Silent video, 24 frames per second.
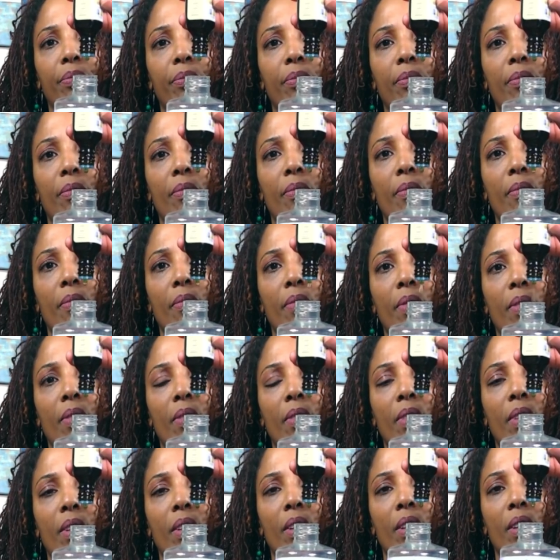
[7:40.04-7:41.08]

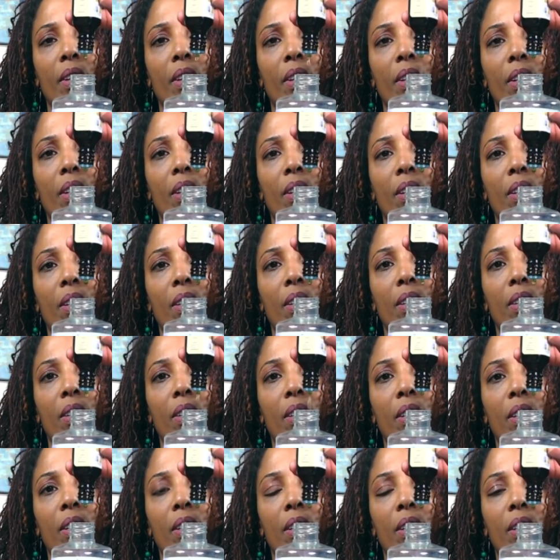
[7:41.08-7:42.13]

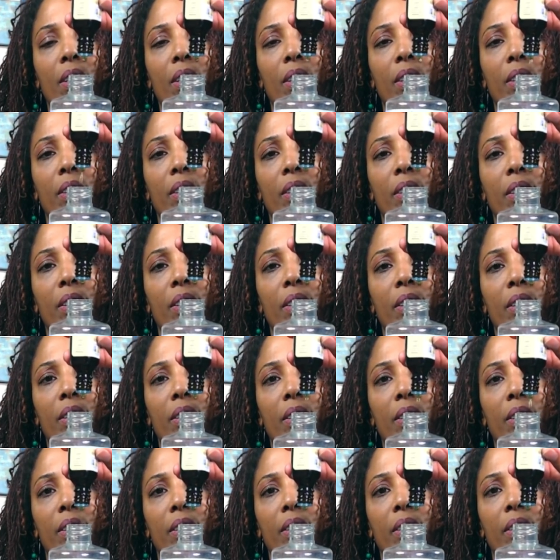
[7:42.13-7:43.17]

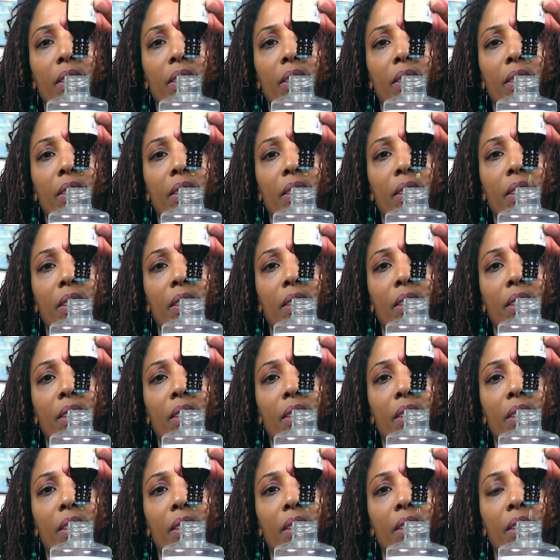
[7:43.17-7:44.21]

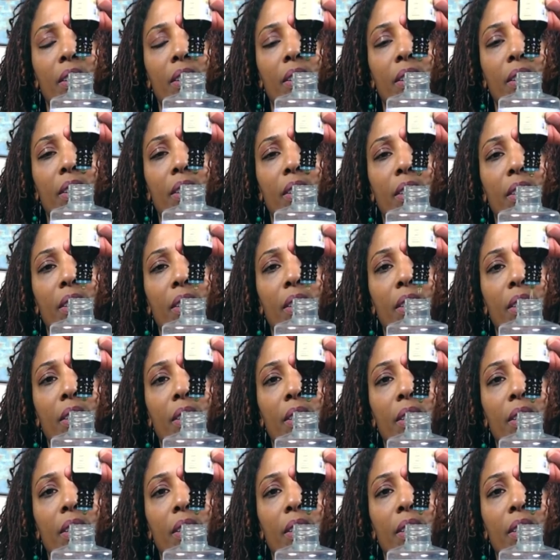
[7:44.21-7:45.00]
[no speech]